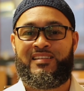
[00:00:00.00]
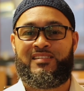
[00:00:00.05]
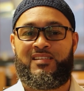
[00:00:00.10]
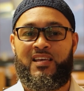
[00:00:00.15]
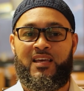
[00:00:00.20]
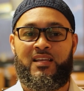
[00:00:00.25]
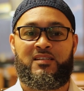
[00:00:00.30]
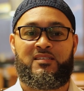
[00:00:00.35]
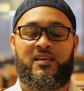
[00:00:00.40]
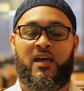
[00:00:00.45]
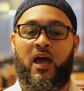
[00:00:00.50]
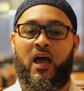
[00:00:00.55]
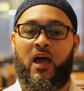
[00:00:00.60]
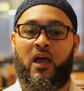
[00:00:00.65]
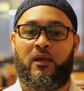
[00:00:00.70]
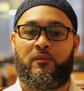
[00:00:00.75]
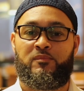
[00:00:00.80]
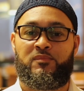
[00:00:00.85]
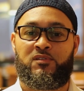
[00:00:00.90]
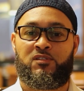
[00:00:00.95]
10
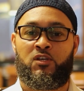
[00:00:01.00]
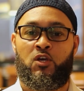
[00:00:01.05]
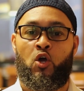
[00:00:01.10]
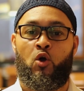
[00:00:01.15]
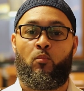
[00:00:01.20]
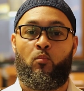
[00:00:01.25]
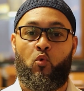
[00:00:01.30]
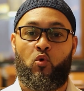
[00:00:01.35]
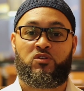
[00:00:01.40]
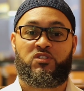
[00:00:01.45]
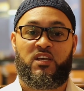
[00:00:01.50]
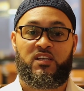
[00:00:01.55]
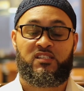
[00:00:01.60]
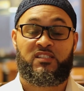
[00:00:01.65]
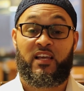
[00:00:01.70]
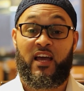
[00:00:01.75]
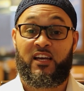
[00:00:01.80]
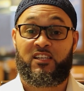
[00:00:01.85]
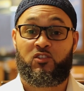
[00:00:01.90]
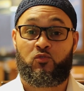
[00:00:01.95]
times more
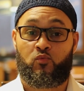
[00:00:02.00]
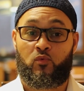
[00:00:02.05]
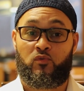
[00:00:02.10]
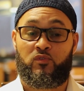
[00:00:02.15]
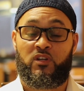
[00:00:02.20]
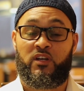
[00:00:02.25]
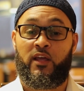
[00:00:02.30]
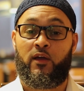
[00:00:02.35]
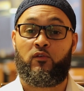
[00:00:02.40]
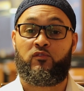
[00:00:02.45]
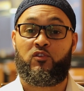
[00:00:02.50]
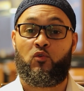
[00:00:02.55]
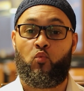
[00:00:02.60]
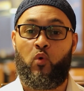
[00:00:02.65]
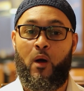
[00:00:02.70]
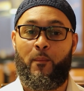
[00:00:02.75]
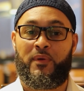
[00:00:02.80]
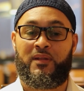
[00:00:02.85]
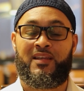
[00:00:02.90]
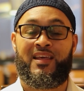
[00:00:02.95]
testosterone than a healthy
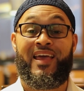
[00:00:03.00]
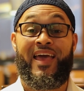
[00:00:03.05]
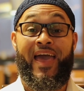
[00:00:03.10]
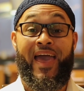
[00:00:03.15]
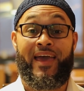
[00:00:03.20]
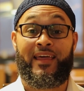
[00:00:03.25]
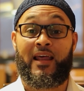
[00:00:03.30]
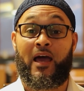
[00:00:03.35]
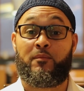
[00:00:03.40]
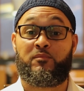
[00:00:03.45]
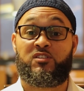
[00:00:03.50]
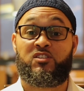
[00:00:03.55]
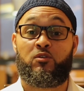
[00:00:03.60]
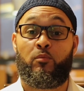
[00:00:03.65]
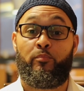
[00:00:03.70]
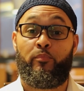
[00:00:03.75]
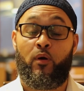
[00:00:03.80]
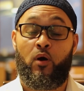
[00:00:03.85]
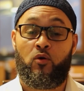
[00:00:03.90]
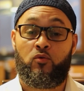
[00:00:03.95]
woman, and I'm
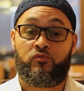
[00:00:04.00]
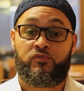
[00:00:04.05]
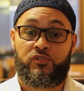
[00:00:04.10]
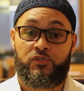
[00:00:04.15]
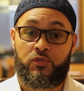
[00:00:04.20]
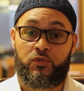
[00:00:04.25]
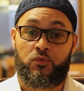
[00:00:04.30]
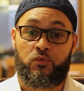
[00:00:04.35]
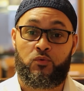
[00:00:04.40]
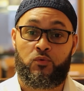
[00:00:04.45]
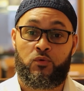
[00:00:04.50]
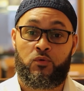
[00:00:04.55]
supposed to.